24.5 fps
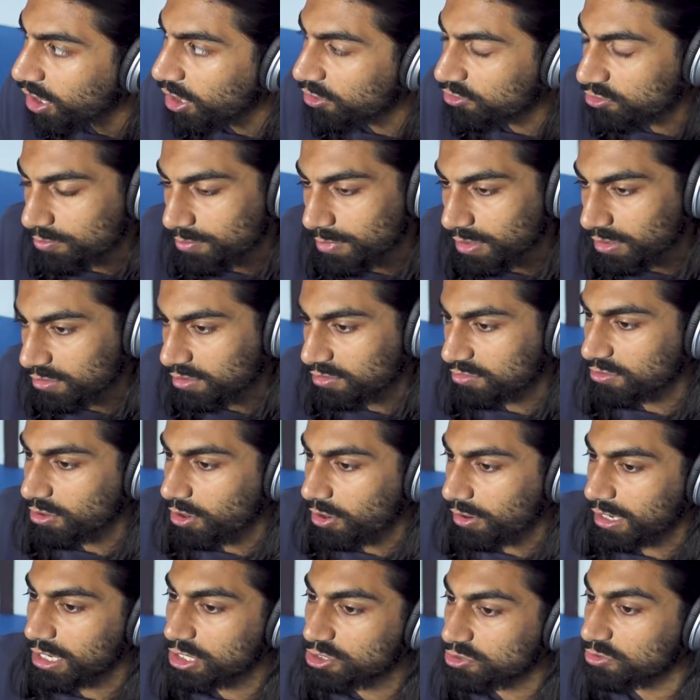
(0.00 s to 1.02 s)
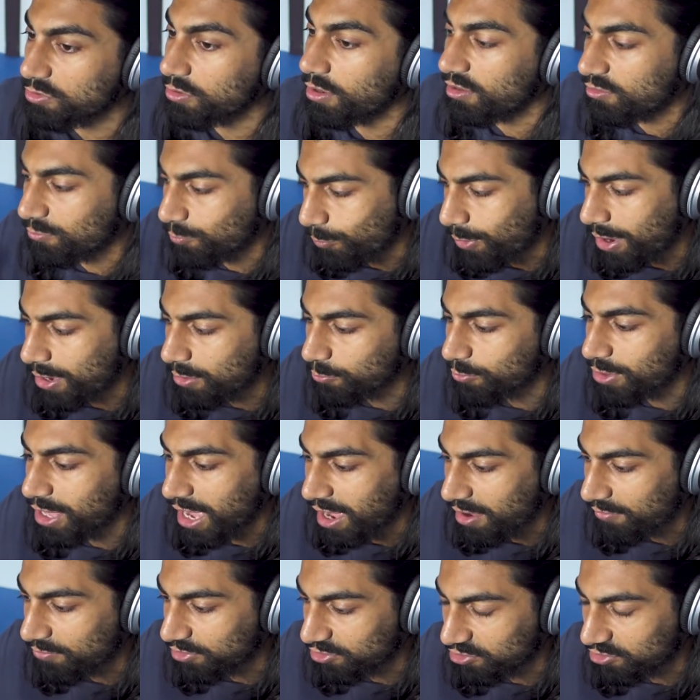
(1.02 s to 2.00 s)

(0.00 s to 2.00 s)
So milk is not an issue. It's when we have